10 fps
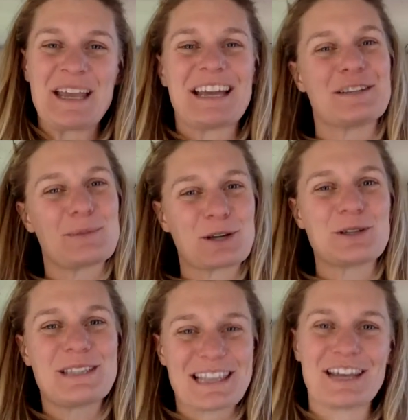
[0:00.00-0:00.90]
it's
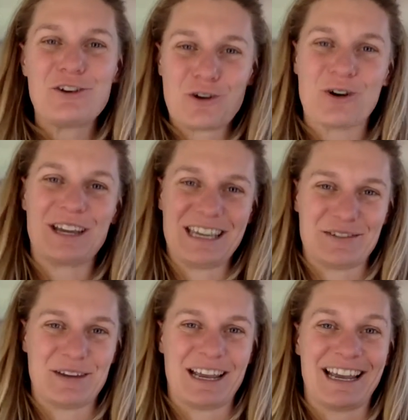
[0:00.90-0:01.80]
because they're not
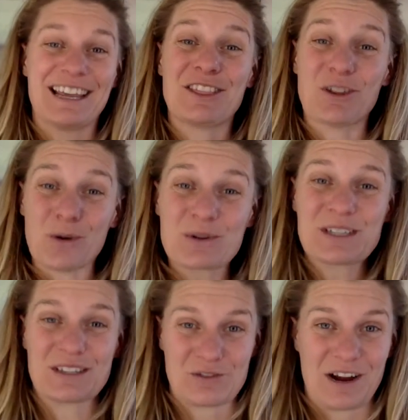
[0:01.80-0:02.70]
giving the
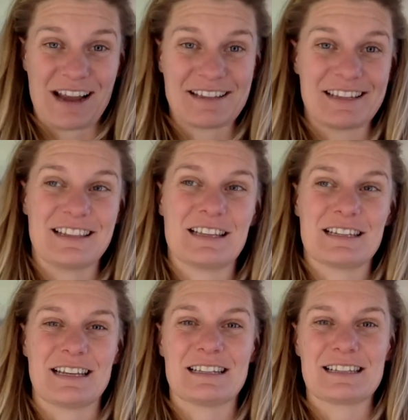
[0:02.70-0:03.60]
horses grace in the
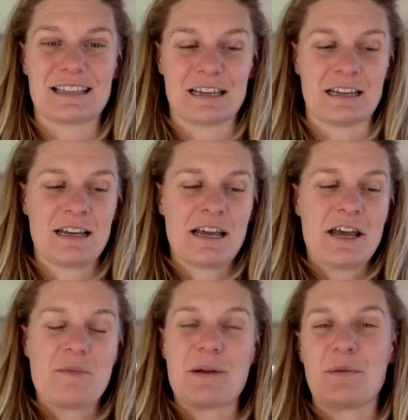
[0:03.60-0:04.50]
sense that
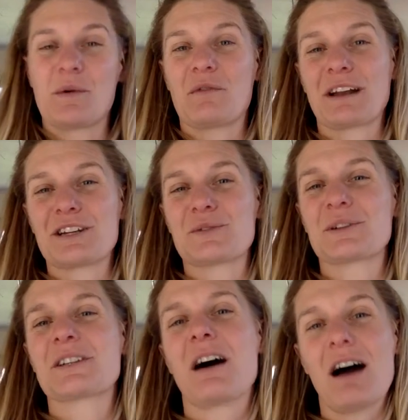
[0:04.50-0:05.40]
maybe we're running to a
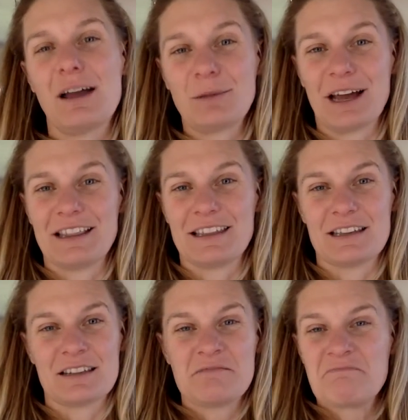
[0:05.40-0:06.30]
timeline
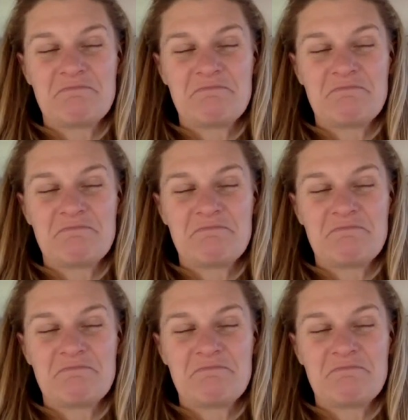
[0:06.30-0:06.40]
that